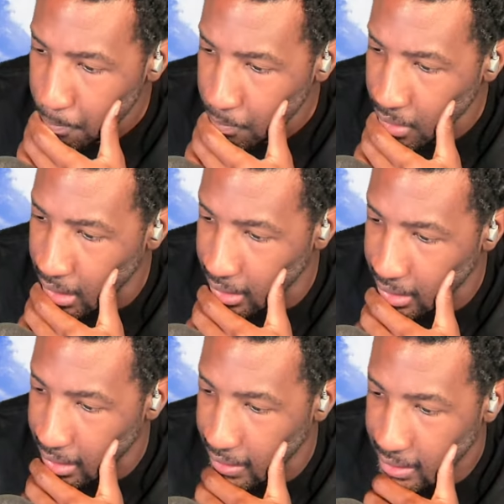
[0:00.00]
And
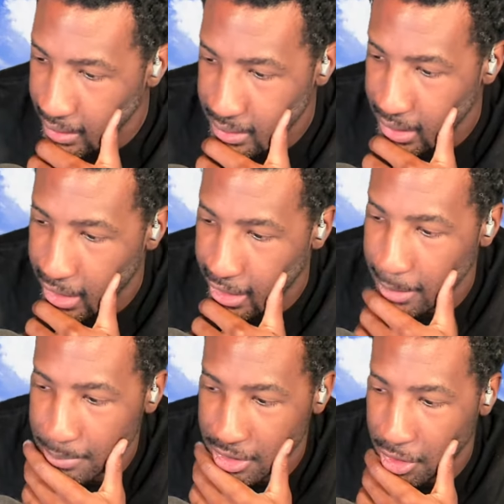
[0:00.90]

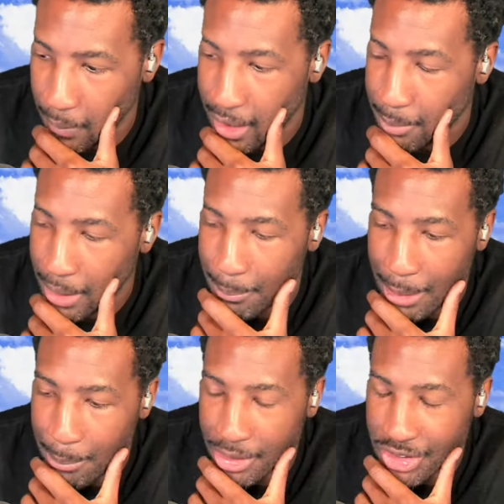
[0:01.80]
Sakeem, see you around. Hey man,
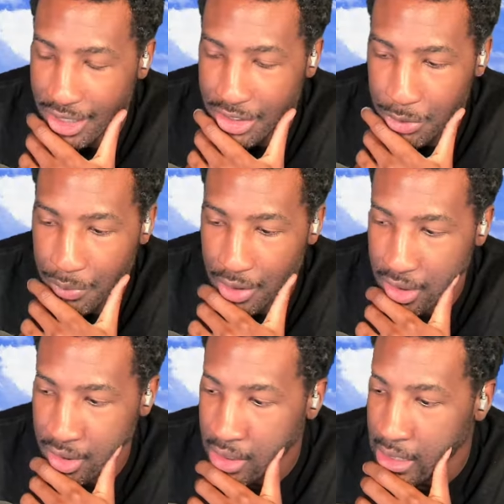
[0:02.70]
appreciate you
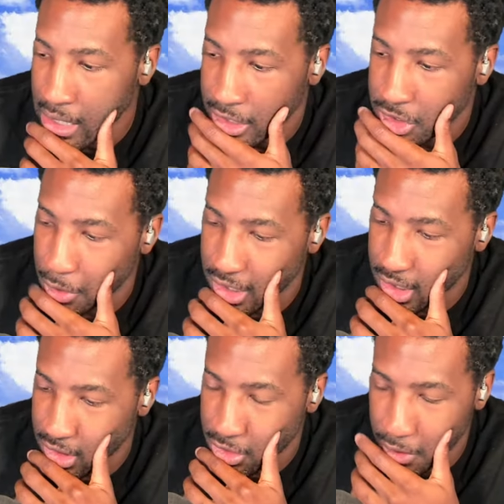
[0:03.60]
for
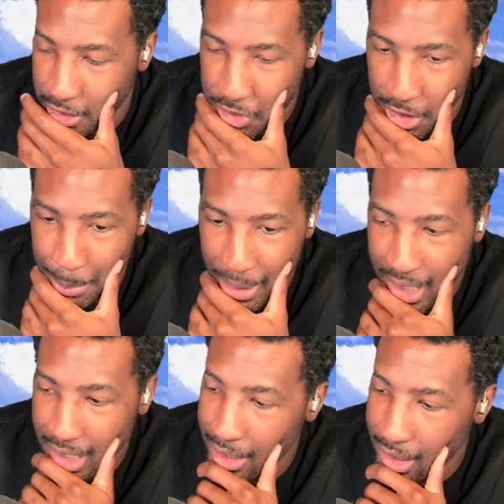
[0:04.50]
joining the stream
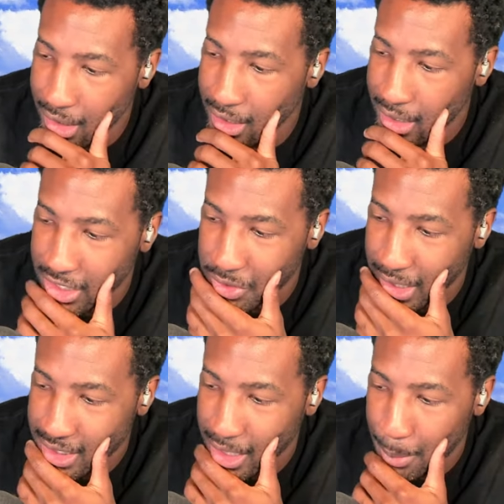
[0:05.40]
again, and catch you
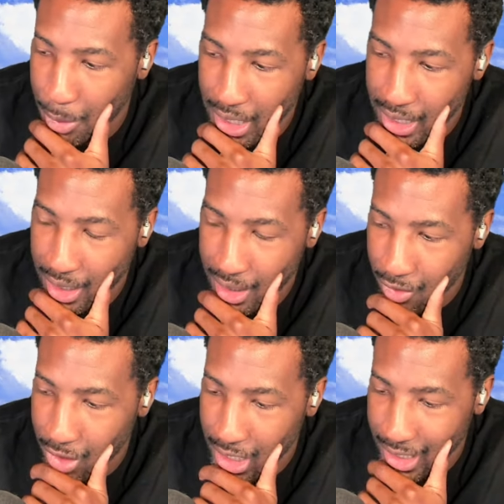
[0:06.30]
next time. Go
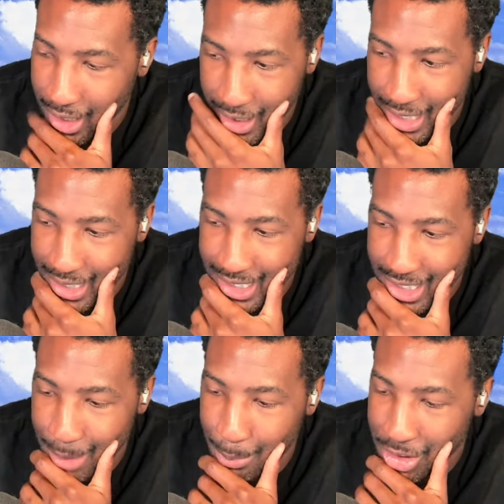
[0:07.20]
ahead and get that
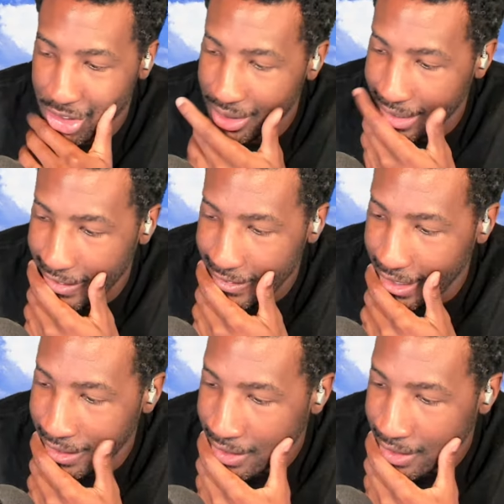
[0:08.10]
sleep. I'm sure it's late out there.